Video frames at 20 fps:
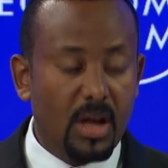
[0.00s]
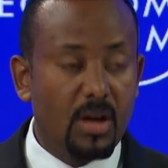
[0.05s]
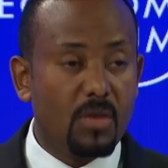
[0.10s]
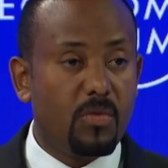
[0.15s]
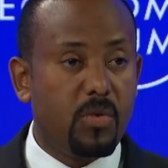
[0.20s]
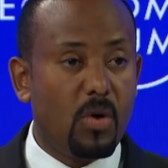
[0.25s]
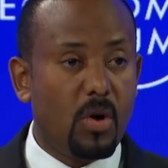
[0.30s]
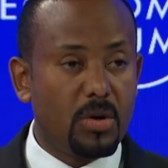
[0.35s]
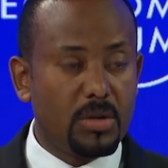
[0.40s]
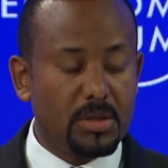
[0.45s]

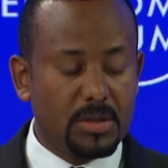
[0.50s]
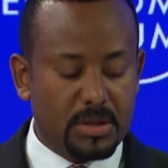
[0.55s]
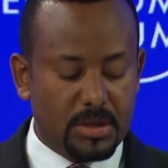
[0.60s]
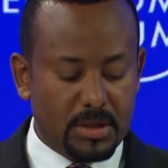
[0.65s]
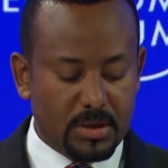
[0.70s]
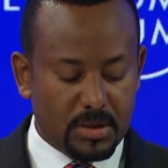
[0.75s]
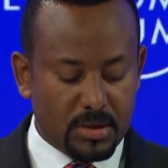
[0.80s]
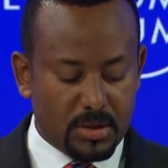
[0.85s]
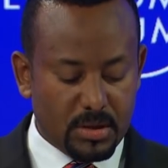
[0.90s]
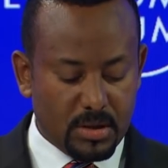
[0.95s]

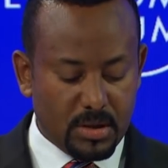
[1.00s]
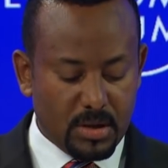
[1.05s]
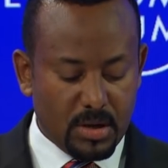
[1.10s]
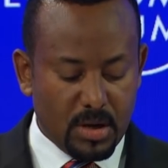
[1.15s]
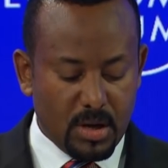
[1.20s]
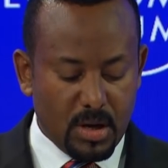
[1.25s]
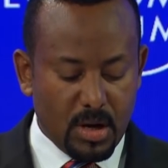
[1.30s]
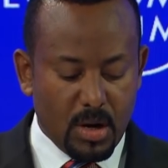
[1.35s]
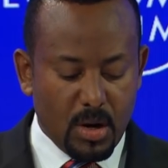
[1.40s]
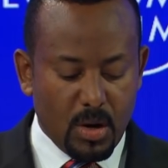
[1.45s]
Fourth,
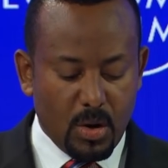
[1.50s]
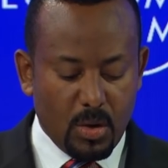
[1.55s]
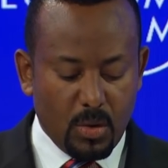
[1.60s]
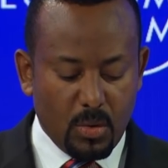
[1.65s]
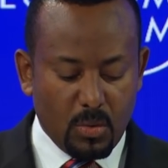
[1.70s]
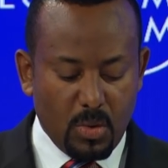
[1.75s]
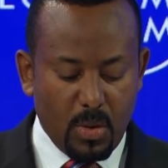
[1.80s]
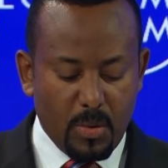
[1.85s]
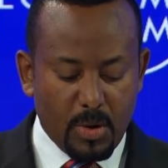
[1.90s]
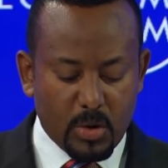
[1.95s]

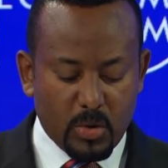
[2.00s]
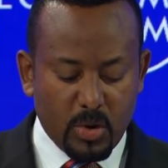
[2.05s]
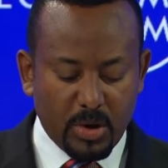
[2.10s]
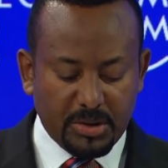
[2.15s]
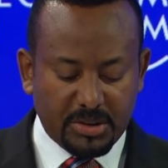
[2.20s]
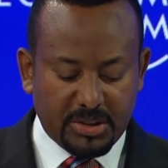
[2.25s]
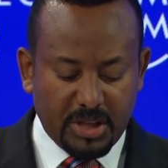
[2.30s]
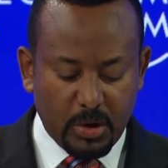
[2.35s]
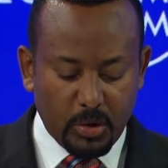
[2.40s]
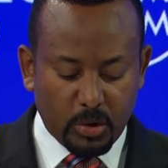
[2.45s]
we will
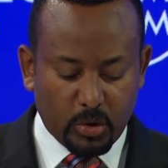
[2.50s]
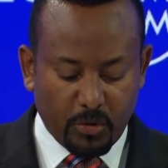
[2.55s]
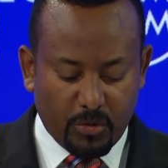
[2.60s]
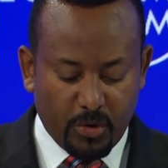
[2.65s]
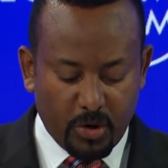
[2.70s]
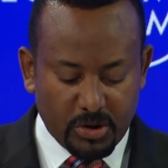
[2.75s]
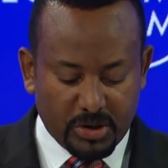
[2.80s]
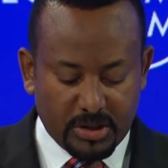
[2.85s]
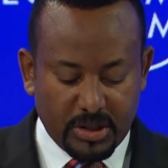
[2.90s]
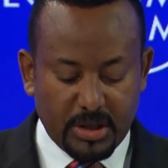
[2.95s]
continue to
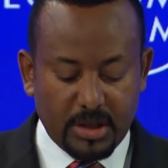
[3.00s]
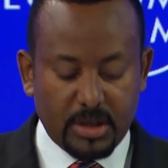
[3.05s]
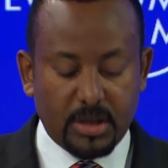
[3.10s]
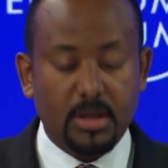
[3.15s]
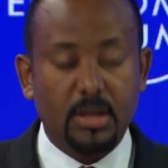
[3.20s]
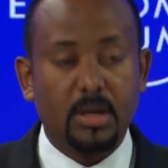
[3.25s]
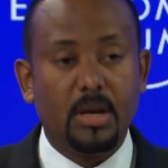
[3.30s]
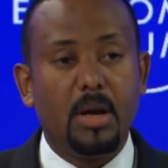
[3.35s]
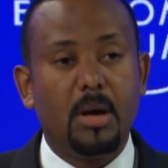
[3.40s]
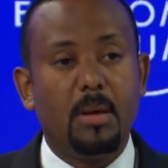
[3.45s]
foster
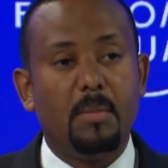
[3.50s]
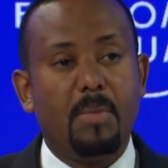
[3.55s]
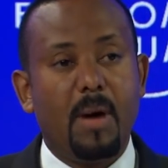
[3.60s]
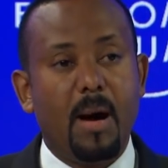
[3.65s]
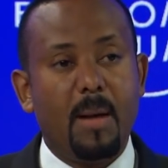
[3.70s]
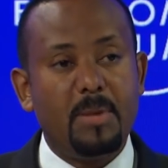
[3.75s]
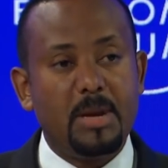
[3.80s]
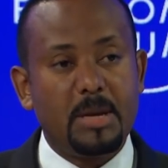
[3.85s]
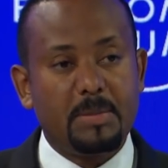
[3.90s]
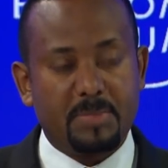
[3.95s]

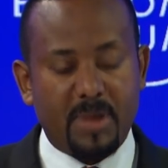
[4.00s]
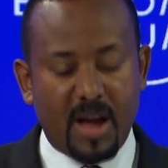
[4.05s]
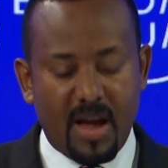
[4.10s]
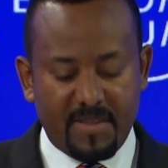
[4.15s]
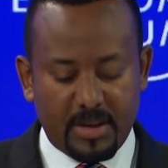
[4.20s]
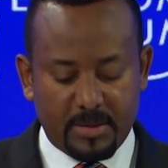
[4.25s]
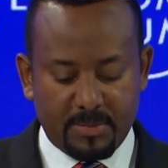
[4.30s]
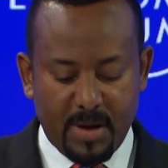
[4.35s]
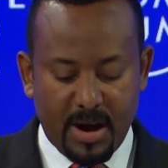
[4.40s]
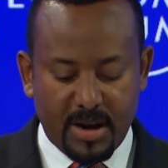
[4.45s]

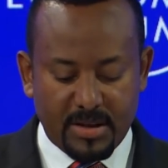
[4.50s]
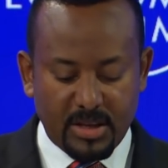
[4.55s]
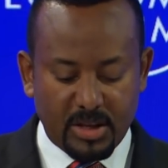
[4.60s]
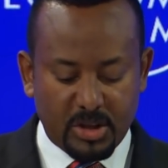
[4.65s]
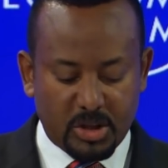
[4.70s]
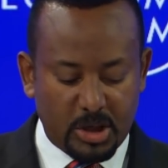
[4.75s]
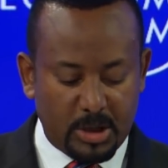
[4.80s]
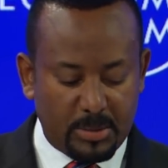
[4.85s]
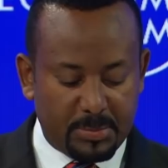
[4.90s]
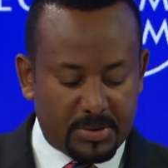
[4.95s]
public-private
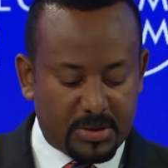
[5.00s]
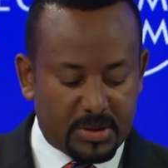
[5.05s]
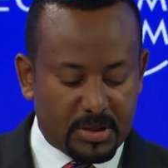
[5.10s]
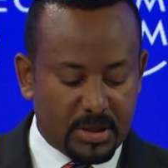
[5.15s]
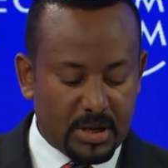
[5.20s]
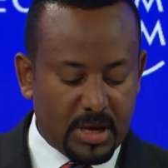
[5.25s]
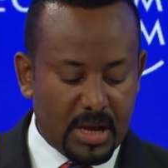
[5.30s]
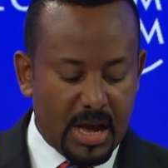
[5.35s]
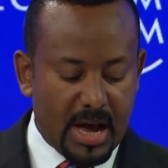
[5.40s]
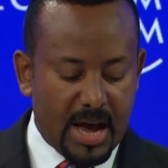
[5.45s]

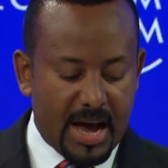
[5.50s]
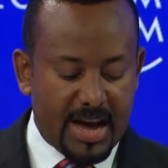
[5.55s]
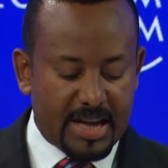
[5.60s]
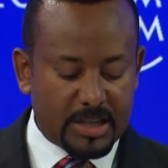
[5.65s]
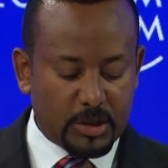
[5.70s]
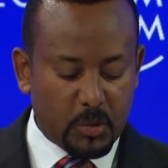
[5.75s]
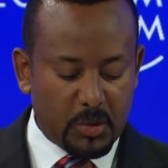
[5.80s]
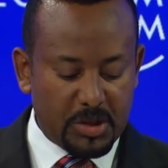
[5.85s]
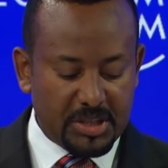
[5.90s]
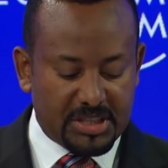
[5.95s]
partnerships
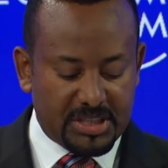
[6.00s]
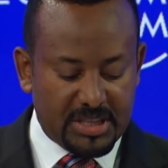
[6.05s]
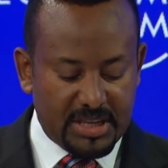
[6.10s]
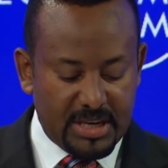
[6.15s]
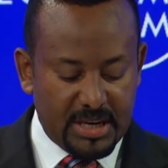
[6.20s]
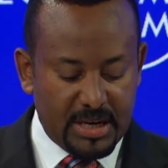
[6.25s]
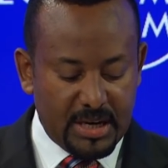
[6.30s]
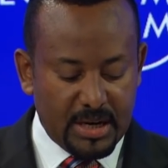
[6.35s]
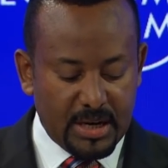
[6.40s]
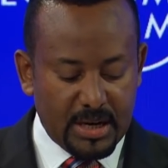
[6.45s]
as we
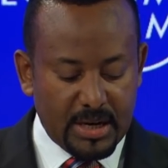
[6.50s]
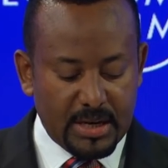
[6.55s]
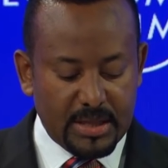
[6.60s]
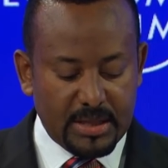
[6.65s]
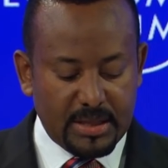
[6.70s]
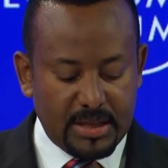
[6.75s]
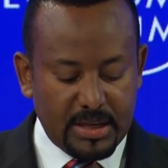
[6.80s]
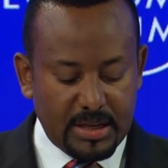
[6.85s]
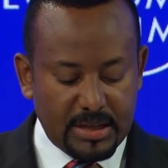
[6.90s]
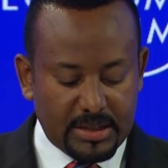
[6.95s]
see
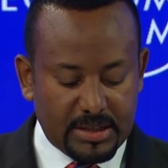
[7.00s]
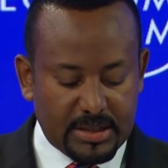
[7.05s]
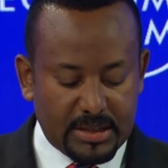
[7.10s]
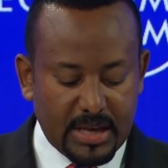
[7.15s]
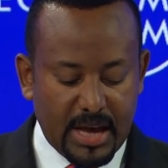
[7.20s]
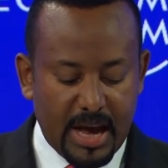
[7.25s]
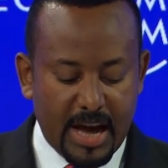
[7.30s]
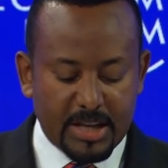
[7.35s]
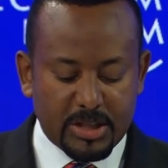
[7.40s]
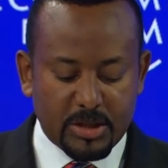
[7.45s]

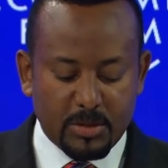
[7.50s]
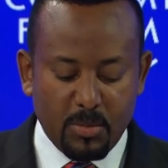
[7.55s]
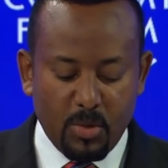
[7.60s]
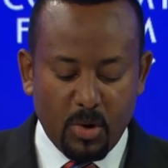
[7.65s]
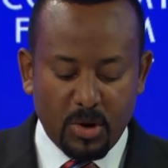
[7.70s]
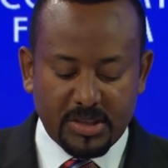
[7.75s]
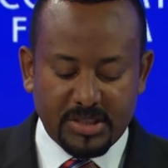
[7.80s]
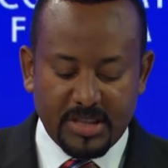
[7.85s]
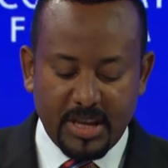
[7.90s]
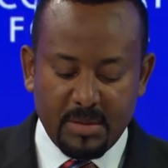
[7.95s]
this as
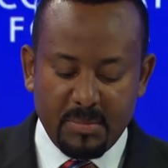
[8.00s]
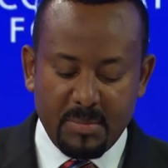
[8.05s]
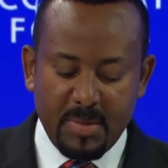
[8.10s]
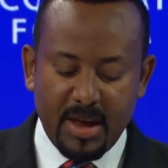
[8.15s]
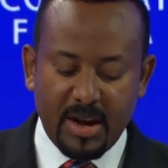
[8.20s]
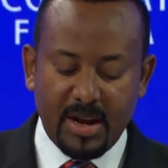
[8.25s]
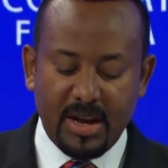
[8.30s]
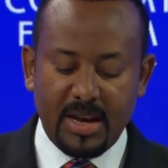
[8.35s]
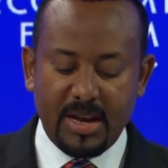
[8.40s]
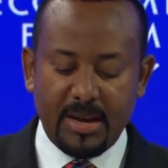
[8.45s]
more than
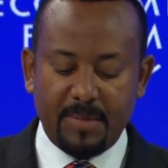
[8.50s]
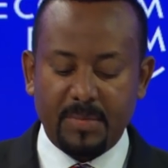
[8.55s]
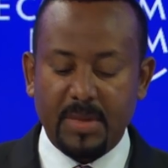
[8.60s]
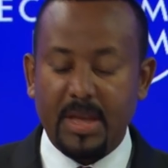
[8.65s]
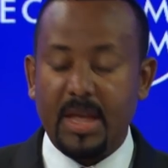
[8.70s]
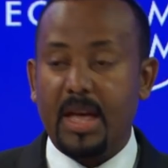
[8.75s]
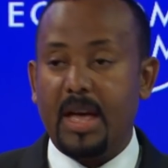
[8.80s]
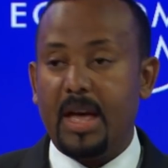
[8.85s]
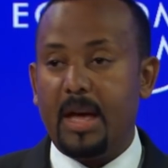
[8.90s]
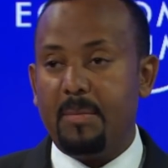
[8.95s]
merely
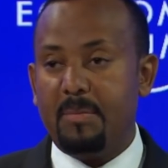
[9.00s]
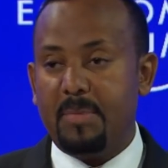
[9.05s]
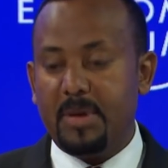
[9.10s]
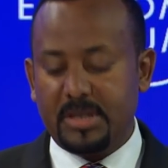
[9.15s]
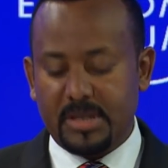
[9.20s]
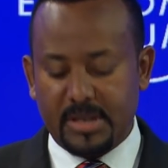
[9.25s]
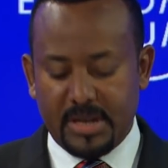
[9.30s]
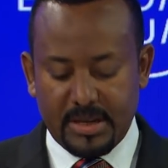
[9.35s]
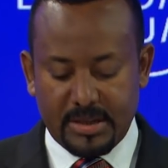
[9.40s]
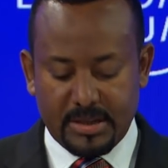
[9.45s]
a
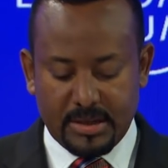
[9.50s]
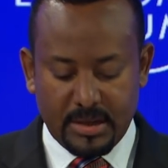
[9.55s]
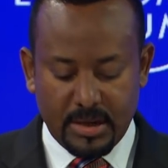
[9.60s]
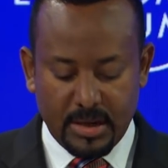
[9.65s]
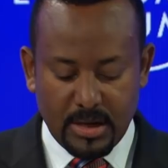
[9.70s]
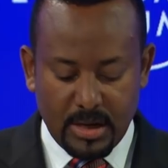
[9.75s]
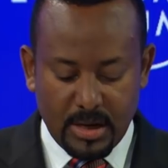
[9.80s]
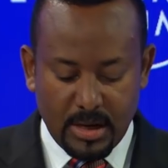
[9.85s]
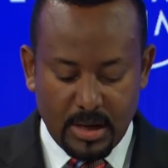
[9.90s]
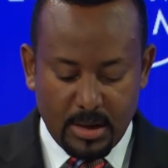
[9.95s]
business
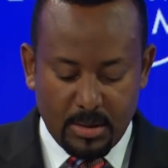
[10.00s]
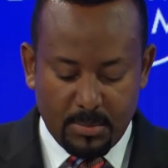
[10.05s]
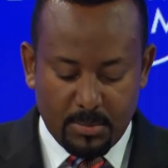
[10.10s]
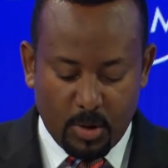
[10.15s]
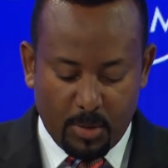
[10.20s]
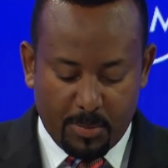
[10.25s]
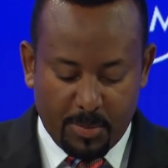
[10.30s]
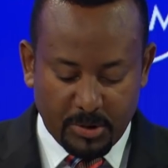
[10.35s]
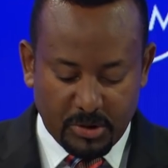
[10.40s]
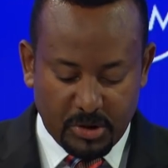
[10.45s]

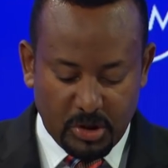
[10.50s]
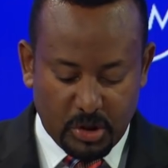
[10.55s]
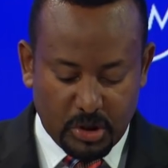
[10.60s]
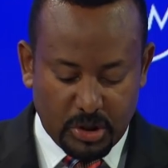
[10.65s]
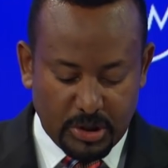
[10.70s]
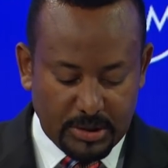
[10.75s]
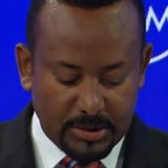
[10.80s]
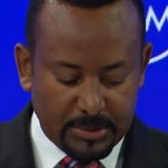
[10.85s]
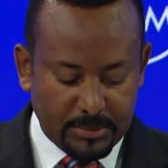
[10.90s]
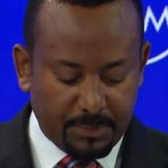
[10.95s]

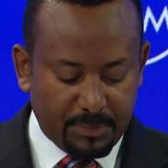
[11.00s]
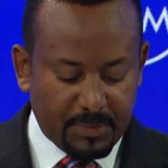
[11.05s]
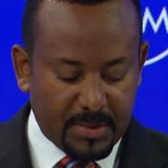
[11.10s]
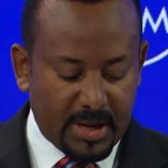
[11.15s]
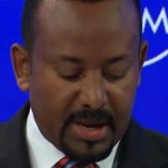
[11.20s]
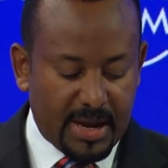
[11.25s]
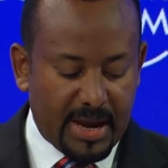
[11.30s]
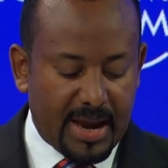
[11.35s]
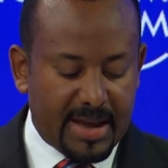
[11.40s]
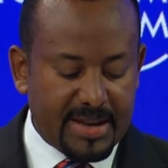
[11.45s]
proposition
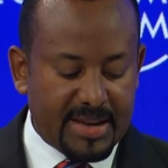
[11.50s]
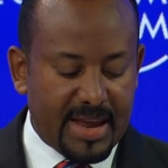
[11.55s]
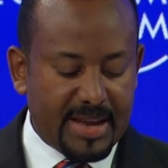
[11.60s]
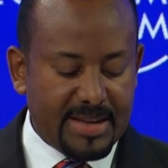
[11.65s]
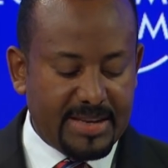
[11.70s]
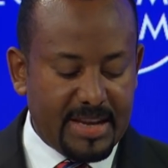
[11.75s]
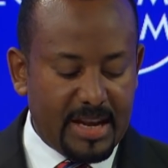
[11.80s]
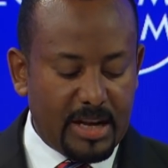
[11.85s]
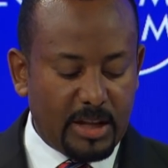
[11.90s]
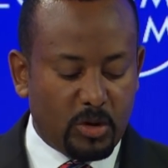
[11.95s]
and a
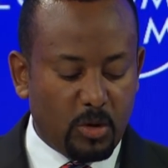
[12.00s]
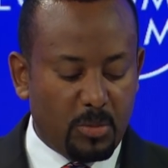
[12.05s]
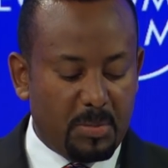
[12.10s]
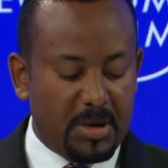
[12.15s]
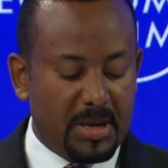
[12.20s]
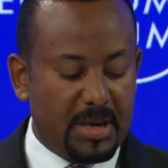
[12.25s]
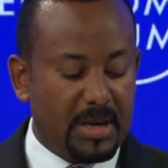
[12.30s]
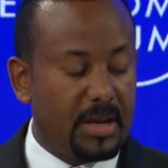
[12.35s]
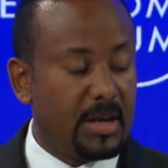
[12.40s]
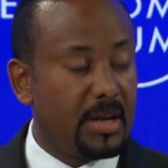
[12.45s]
deal to
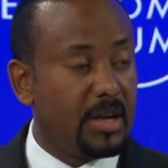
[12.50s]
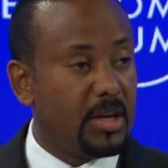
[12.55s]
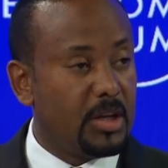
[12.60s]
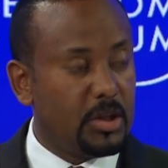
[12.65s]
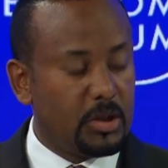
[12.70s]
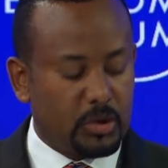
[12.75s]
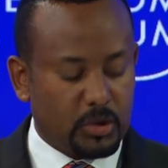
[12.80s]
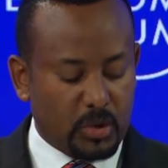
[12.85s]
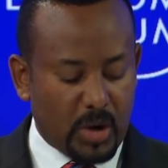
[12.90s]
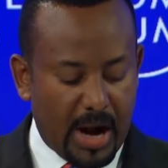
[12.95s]
be
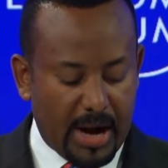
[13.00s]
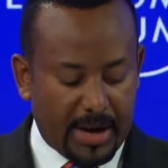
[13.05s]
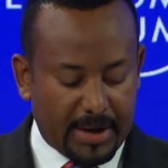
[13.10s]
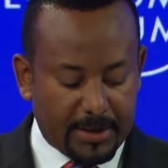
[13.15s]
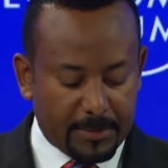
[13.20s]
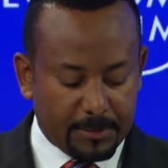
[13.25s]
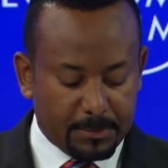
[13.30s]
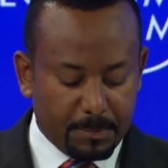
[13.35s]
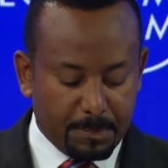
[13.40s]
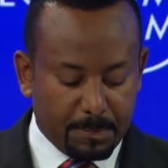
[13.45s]
struck.